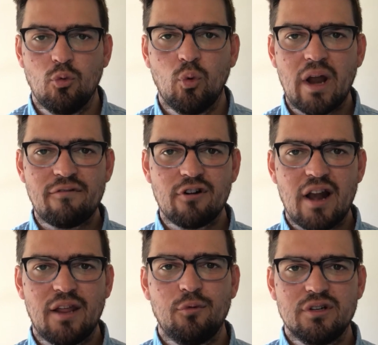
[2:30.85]
Whenever
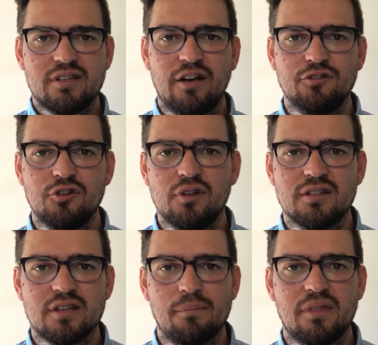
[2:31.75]
anyone tells you
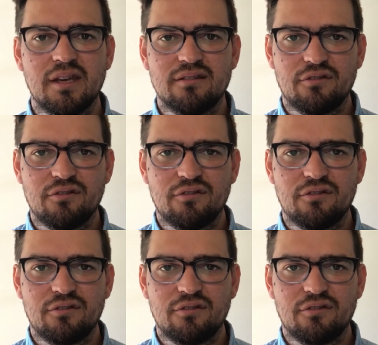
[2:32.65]
that something is